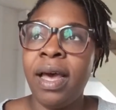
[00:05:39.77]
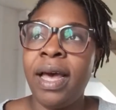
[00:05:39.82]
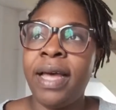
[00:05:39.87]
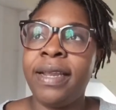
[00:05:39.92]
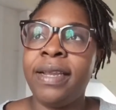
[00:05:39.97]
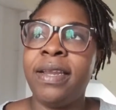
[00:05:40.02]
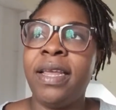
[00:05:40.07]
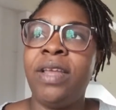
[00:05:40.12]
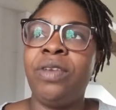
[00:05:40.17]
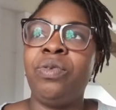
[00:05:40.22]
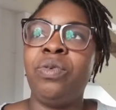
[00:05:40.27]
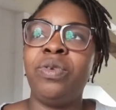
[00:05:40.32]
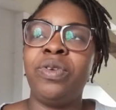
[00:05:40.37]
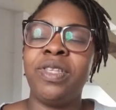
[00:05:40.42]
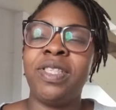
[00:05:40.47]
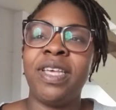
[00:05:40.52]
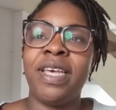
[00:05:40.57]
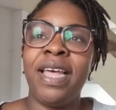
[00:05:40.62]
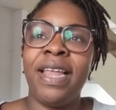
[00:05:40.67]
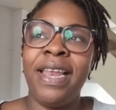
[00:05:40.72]
And in order
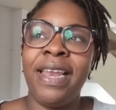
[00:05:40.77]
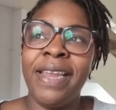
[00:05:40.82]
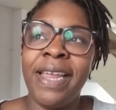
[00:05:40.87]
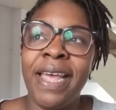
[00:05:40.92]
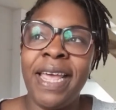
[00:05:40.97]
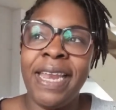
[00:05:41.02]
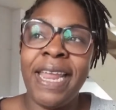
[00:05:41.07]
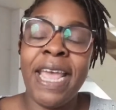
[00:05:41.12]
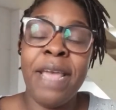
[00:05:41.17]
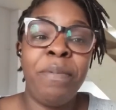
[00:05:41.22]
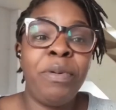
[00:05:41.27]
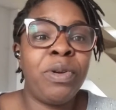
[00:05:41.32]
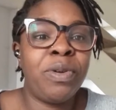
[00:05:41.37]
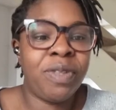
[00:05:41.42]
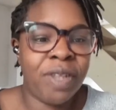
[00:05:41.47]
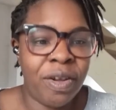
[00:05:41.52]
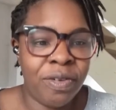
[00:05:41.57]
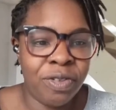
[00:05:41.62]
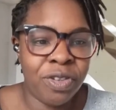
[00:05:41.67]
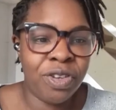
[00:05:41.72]
to enable
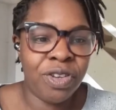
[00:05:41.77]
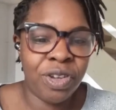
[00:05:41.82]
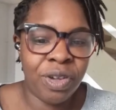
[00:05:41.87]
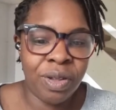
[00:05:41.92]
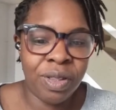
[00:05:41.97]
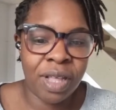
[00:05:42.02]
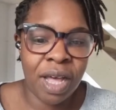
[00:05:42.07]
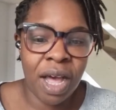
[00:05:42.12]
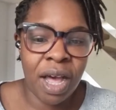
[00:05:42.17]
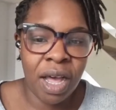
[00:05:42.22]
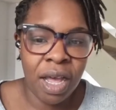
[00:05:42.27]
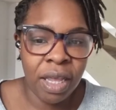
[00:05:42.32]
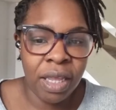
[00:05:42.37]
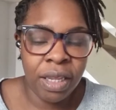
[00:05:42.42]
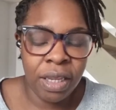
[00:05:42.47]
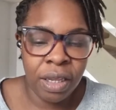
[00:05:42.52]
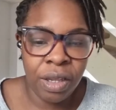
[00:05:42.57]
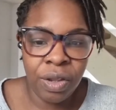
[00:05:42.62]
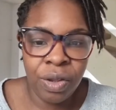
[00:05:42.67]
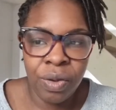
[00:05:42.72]
yourself to do that,
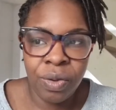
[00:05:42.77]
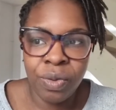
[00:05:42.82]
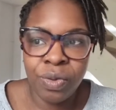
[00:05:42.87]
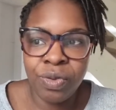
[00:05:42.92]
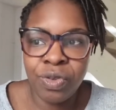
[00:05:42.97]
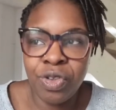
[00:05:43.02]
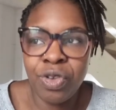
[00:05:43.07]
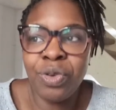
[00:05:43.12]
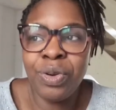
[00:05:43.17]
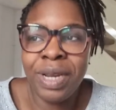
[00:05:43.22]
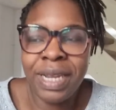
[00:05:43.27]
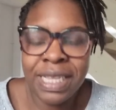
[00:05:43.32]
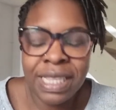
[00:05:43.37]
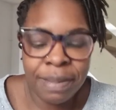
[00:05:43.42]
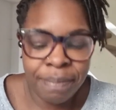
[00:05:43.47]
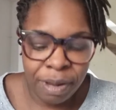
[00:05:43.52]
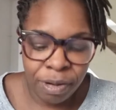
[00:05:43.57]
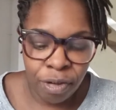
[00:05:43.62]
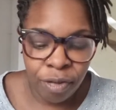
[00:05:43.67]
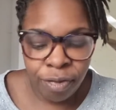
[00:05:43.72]
you do need
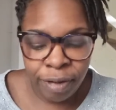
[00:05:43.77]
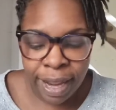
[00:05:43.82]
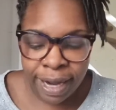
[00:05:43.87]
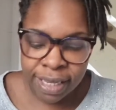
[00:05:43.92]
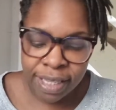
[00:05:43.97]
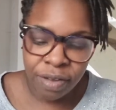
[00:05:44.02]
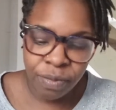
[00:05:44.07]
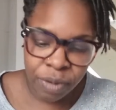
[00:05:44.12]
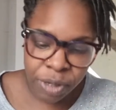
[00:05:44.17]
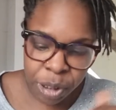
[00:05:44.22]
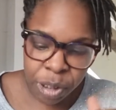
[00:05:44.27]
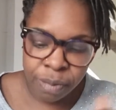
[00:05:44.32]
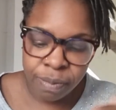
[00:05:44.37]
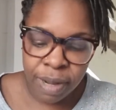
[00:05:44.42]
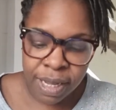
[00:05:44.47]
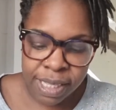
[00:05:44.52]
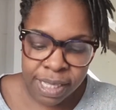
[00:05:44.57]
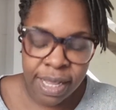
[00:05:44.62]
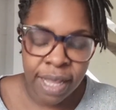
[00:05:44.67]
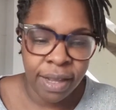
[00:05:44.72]
to be reflective, which is
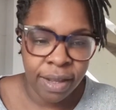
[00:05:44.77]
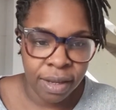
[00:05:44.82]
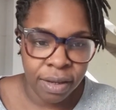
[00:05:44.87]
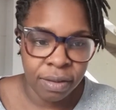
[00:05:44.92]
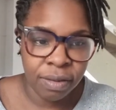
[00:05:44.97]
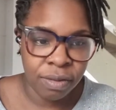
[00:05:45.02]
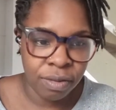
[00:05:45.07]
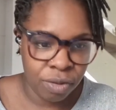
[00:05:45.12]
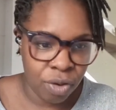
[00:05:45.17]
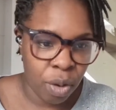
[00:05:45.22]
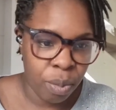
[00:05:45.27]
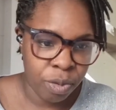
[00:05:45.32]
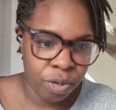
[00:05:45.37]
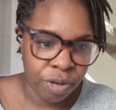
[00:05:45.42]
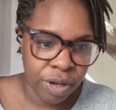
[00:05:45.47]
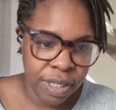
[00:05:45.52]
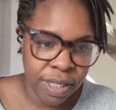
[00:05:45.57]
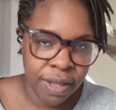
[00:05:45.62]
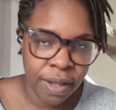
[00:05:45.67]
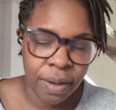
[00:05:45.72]
my second top
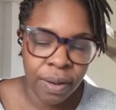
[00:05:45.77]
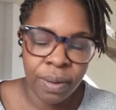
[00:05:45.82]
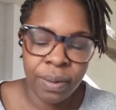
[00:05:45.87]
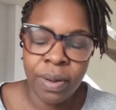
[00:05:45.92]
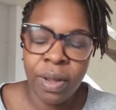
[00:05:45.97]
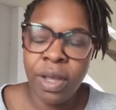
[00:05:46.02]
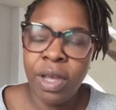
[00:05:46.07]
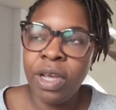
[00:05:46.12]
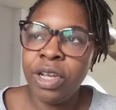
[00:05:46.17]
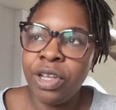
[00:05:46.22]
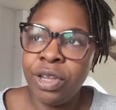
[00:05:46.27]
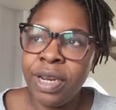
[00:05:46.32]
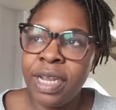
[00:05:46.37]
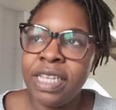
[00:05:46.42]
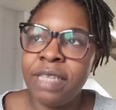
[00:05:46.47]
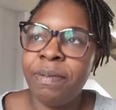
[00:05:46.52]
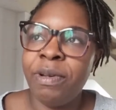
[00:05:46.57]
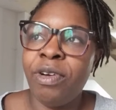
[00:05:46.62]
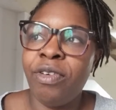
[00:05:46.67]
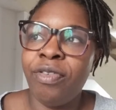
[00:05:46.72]
three skill. You
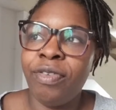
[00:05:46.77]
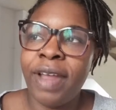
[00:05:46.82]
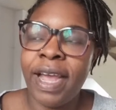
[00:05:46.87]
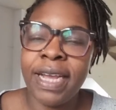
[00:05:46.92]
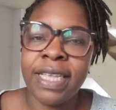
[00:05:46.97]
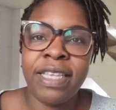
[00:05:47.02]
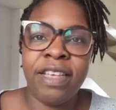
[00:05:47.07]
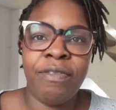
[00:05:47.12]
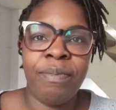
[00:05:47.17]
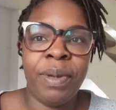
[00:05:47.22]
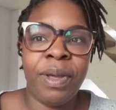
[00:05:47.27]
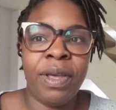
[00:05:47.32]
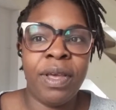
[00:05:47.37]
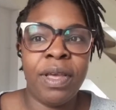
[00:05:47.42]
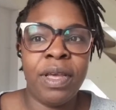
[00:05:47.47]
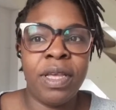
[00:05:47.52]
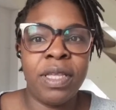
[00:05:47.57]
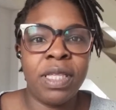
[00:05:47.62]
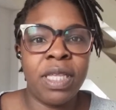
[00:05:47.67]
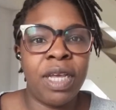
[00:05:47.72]
need to be reflective
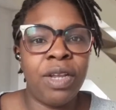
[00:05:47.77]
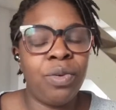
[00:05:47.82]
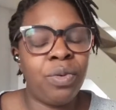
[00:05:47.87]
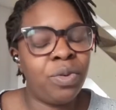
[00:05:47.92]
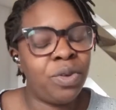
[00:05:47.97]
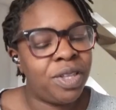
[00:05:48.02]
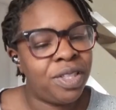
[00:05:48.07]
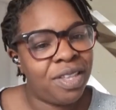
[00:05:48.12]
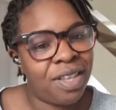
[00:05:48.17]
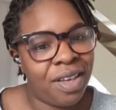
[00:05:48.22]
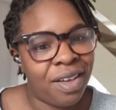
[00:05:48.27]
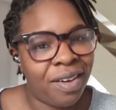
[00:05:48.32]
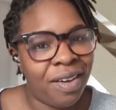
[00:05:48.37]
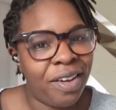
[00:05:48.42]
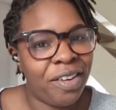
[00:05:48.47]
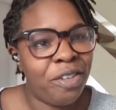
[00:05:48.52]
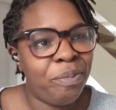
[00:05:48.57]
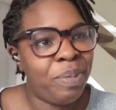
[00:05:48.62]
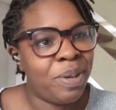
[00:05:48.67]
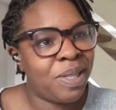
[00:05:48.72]
because in order to
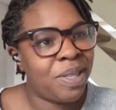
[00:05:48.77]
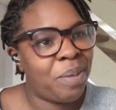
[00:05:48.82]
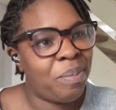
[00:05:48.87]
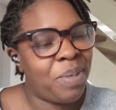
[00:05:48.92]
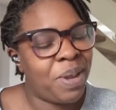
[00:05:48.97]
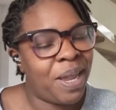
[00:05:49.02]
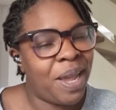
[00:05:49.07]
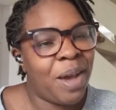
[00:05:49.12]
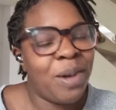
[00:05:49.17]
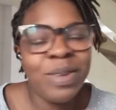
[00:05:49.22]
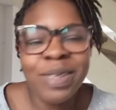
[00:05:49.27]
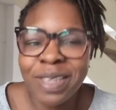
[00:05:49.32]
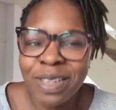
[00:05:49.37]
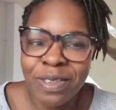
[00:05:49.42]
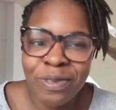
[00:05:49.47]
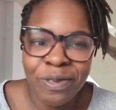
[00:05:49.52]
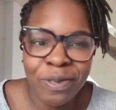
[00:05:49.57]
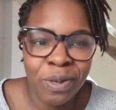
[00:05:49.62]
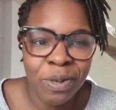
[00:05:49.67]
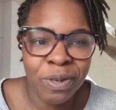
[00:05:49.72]
kind of put somebody
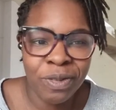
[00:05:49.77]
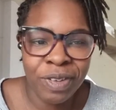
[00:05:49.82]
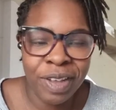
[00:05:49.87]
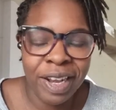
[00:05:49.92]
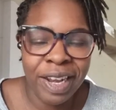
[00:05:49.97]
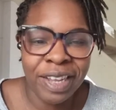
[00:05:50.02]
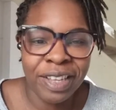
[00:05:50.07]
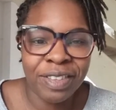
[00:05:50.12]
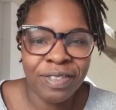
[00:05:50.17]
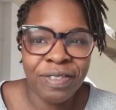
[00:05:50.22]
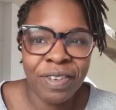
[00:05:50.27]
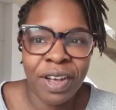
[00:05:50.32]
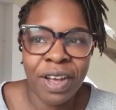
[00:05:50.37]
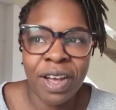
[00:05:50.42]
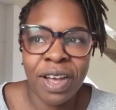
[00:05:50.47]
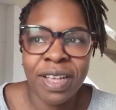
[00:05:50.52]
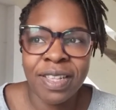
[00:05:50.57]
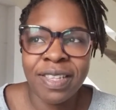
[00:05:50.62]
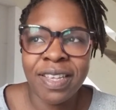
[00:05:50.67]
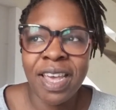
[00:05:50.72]
else's feelings
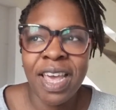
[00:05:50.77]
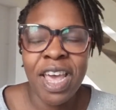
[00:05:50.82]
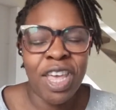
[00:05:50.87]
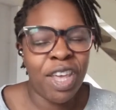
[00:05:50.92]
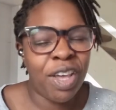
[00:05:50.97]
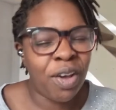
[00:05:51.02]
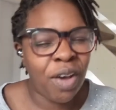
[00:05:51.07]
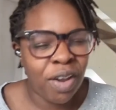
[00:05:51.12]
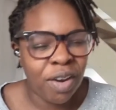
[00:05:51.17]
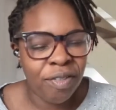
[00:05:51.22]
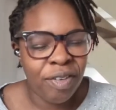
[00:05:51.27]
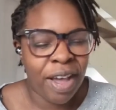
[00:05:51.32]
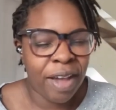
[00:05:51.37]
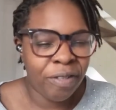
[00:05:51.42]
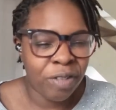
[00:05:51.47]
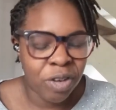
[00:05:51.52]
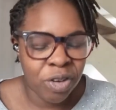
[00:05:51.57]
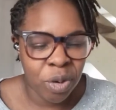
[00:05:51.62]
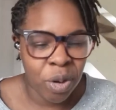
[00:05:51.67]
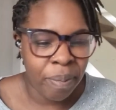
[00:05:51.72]
first, you kind of
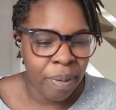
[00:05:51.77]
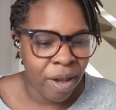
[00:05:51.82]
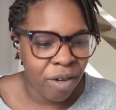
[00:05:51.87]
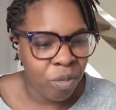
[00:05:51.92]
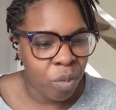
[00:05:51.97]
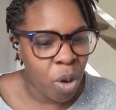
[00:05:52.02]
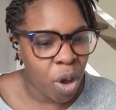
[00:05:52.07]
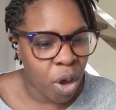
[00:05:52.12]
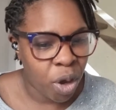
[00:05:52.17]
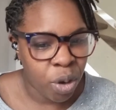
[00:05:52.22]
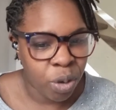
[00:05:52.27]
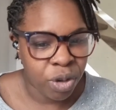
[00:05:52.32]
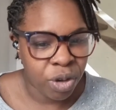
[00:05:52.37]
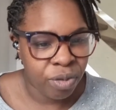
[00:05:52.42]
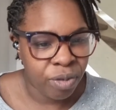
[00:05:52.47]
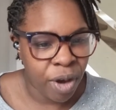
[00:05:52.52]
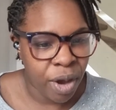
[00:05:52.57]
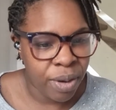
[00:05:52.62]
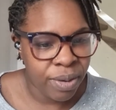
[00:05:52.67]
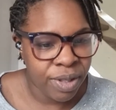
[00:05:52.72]
have to do a bit of work on
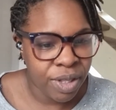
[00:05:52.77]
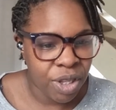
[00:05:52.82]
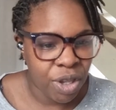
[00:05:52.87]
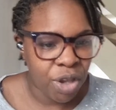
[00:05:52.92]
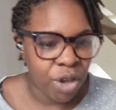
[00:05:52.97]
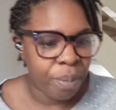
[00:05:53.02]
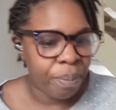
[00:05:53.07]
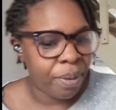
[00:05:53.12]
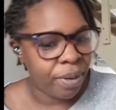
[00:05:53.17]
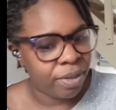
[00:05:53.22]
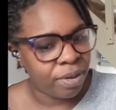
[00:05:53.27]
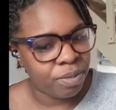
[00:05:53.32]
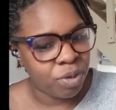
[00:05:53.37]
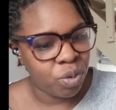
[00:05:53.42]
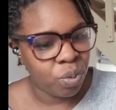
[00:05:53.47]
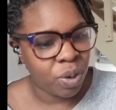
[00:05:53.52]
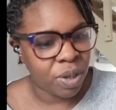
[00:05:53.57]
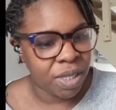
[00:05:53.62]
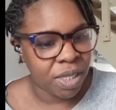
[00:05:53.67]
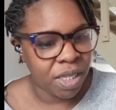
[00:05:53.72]
your own so you can put them
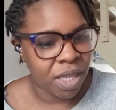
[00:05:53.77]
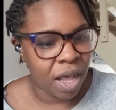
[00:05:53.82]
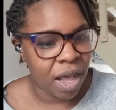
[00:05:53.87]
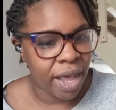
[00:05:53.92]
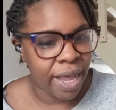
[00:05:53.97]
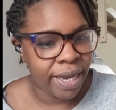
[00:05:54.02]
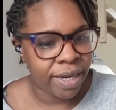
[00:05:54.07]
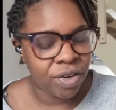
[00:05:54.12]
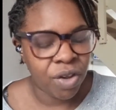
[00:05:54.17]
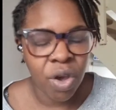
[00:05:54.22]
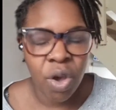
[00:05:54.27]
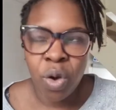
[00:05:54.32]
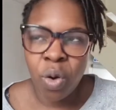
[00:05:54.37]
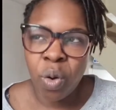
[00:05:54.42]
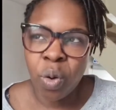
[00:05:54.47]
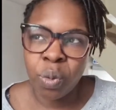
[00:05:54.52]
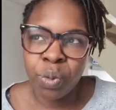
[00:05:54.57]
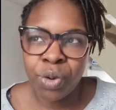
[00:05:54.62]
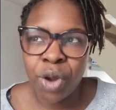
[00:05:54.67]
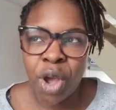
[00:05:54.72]
to one side,
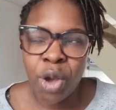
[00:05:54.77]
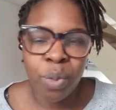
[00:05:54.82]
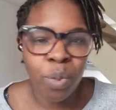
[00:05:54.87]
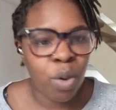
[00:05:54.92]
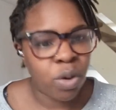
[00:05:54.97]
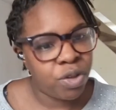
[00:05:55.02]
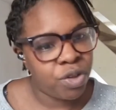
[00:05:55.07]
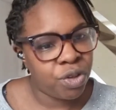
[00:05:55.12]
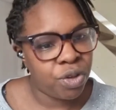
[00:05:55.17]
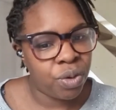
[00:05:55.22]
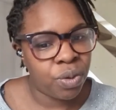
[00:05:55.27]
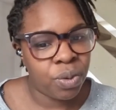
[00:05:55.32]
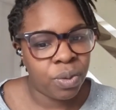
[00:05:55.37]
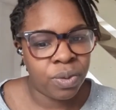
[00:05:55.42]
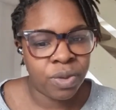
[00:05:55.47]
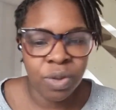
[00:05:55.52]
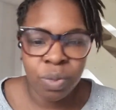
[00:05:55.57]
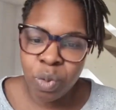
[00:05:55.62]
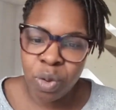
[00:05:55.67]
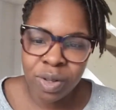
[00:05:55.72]
or know what's
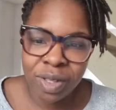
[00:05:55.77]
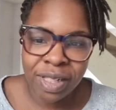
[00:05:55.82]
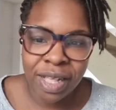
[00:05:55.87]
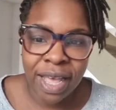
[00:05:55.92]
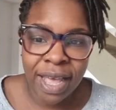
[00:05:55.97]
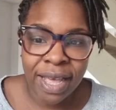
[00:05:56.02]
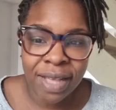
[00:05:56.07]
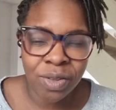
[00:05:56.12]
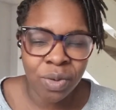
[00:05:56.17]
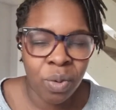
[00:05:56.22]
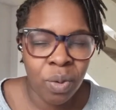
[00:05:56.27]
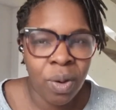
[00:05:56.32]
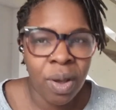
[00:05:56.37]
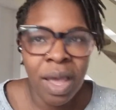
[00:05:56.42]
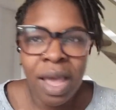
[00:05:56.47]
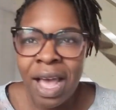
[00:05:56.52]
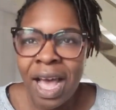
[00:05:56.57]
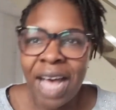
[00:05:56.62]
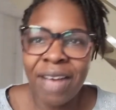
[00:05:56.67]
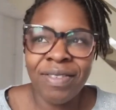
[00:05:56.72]
yours and what's theirs, or
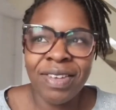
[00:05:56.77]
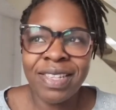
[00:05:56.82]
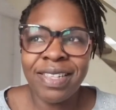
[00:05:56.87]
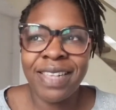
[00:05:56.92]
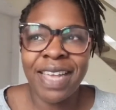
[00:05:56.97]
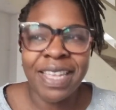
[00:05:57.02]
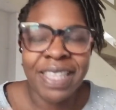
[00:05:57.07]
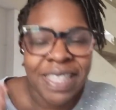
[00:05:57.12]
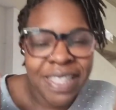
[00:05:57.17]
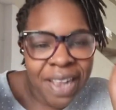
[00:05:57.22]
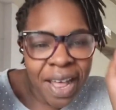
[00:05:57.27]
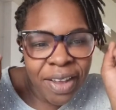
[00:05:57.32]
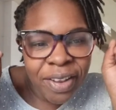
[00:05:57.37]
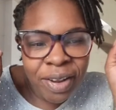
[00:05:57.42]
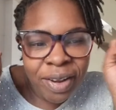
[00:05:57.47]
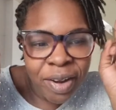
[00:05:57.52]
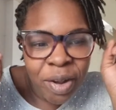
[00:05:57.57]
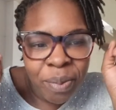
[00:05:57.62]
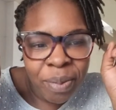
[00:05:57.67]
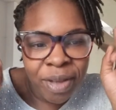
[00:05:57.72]
have a sense, like
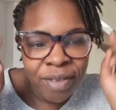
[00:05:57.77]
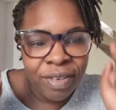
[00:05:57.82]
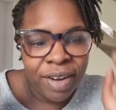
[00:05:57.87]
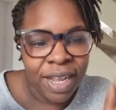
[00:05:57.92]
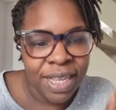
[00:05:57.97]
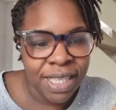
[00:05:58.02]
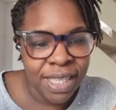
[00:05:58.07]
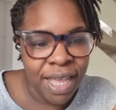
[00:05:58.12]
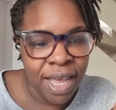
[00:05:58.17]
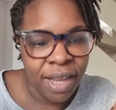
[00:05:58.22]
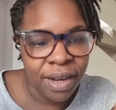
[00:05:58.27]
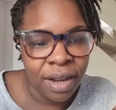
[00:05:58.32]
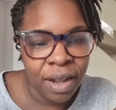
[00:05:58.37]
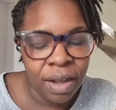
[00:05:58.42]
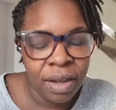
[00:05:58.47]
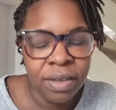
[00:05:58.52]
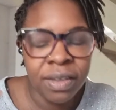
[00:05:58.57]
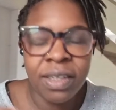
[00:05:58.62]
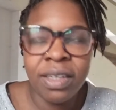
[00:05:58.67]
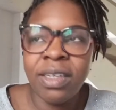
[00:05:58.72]
a little bit of an
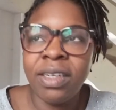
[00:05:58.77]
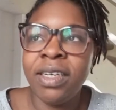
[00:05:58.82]
antenna.